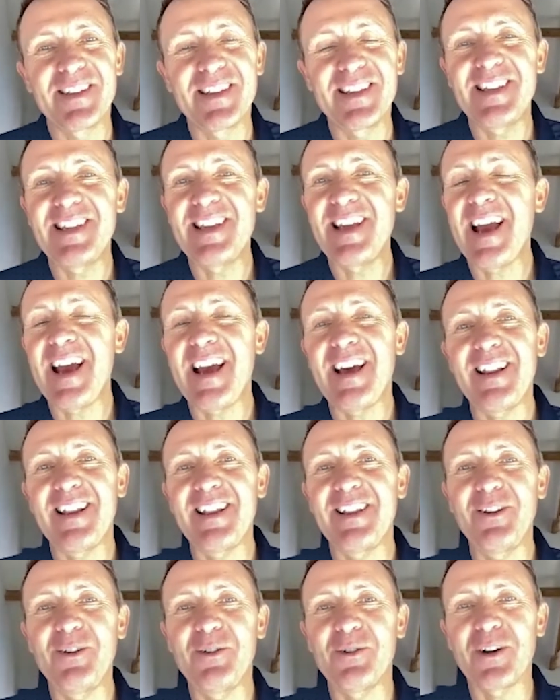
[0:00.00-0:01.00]
Yeah,
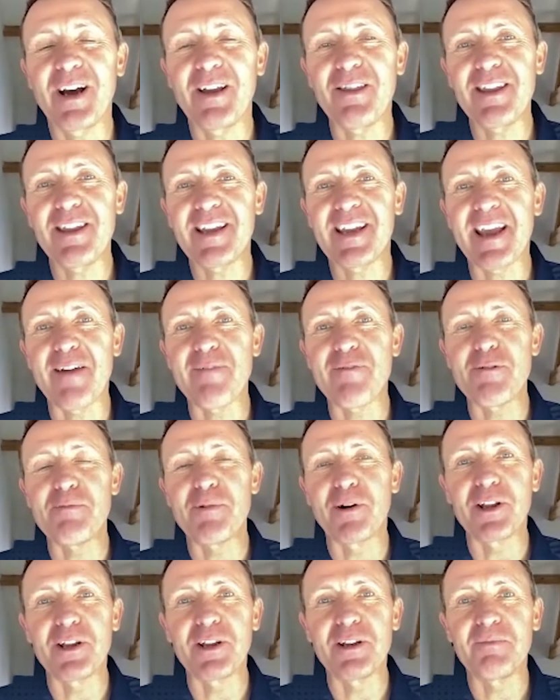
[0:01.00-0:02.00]
look, I think
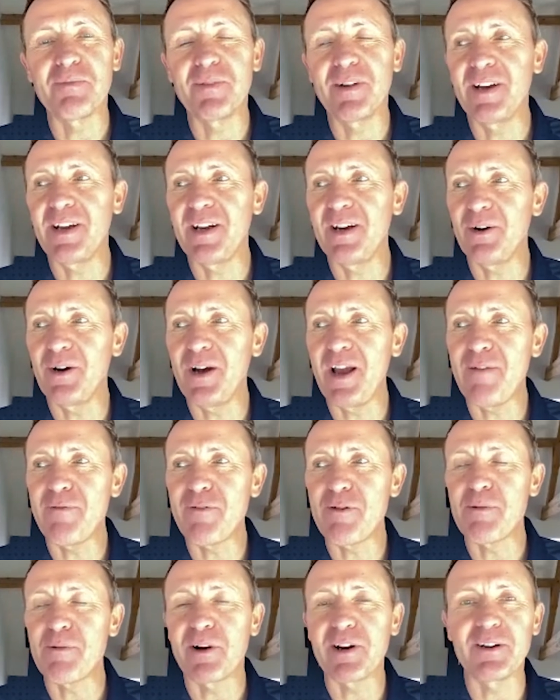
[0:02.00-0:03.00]
everybody,
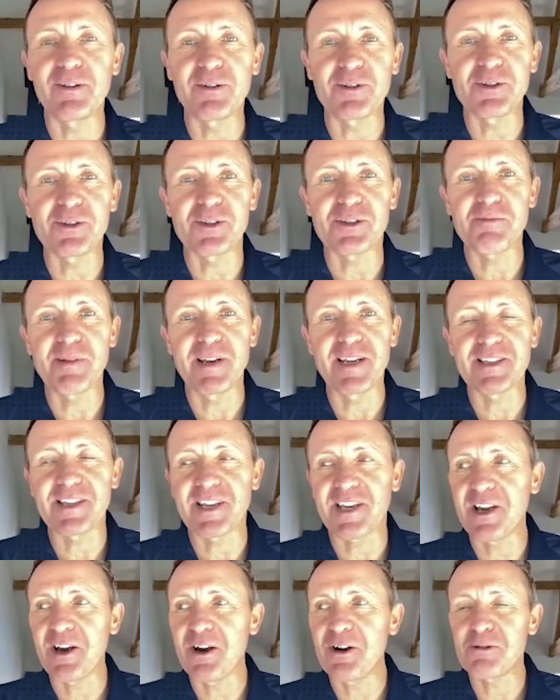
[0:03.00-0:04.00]
not just me as
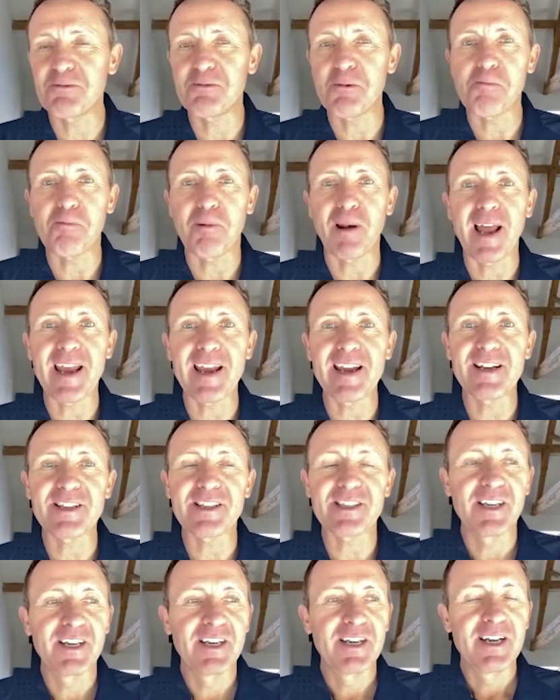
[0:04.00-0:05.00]
a coach, but
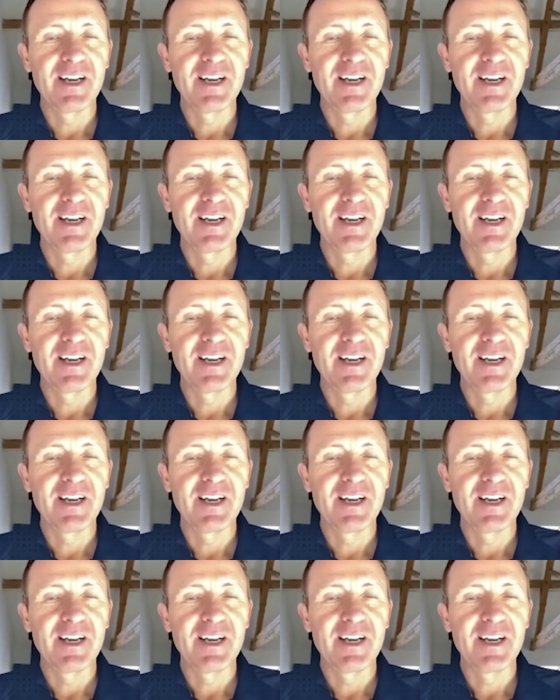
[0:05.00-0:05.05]
players,